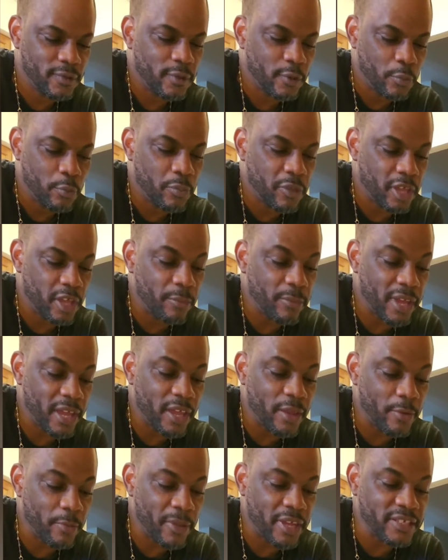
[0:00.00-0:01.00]
Me and
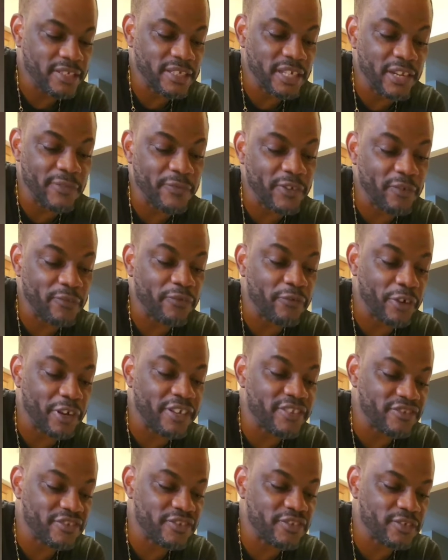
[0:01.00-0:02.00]
myself and
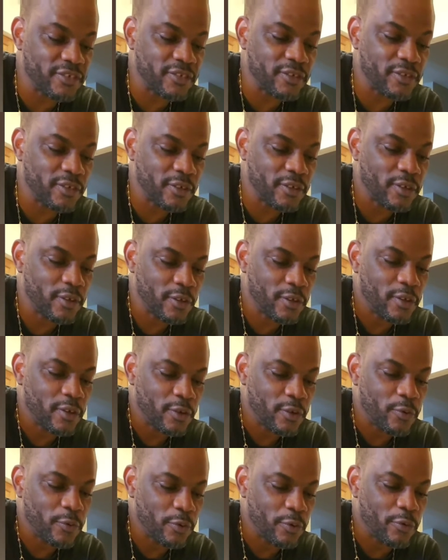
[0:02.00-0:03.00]
friends,
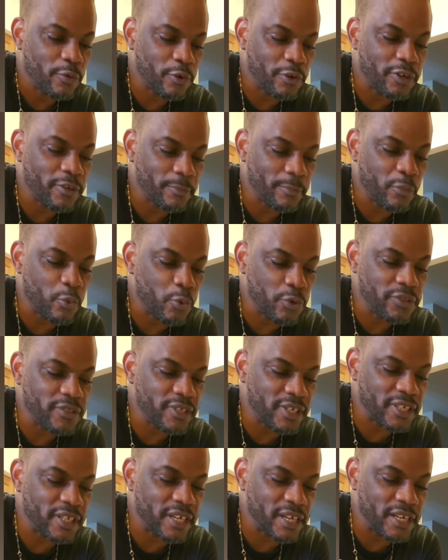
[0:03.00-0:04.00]
we're running boats
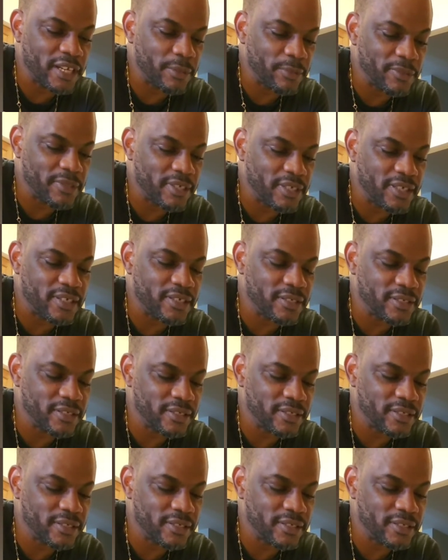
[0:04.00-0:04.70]
and all them things.